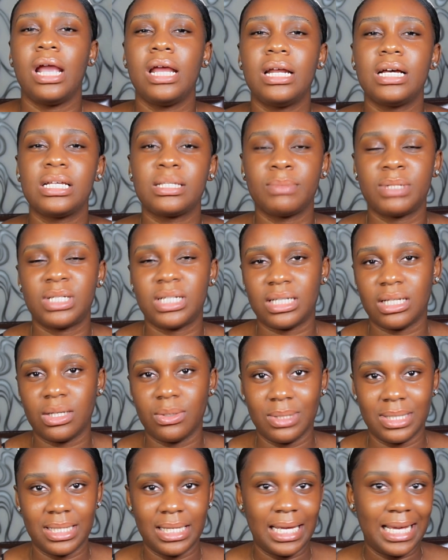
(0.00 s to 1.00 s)
you know, as much as I
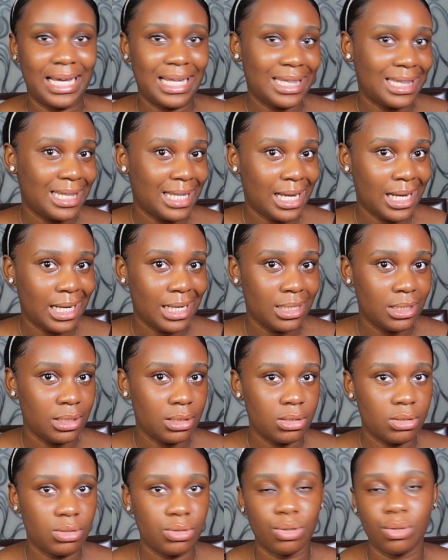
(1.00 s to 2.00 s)
was
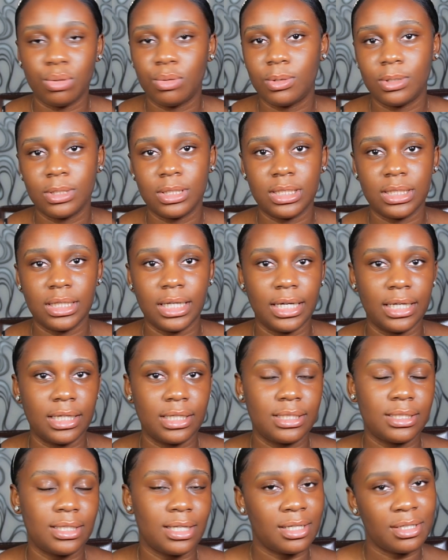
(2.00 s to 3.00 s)
inclined towards
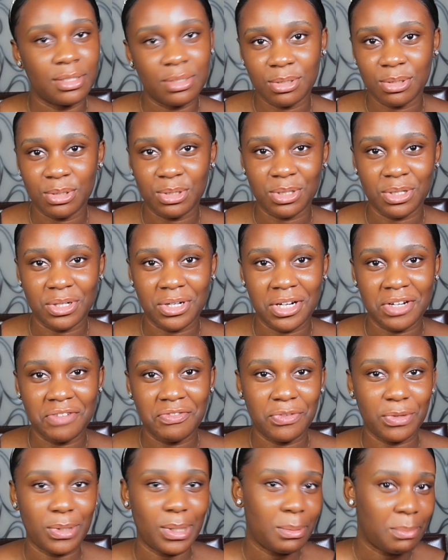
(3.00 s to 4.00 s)
like technical drawing,
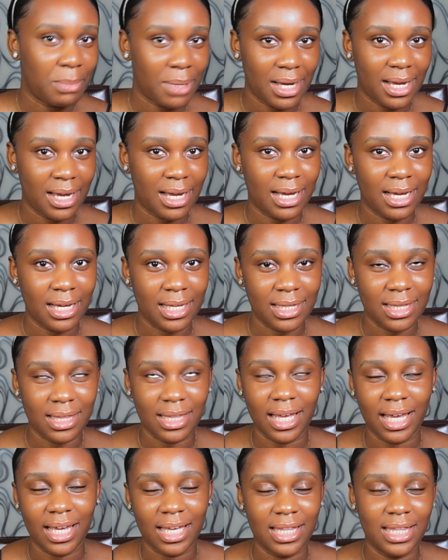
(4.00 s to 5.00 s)
further math,
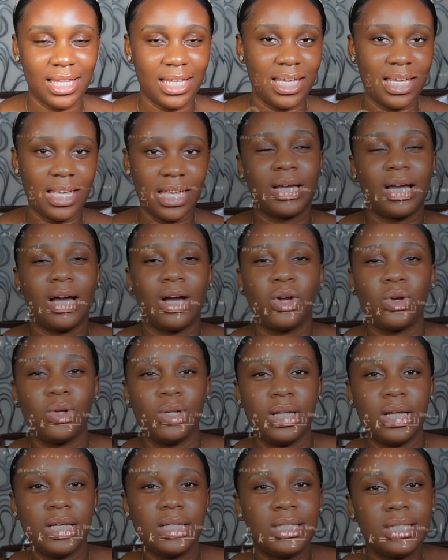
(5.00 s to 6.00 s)
like the
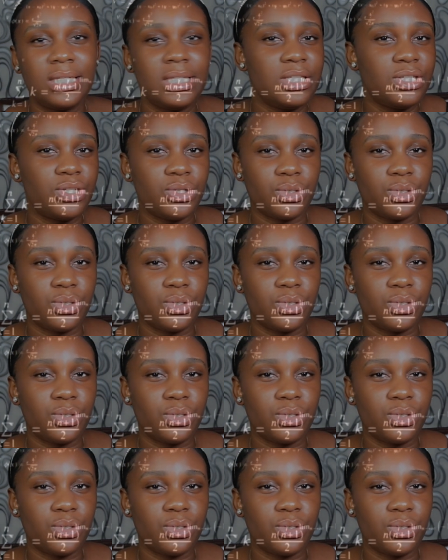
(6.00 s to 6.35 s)
calculative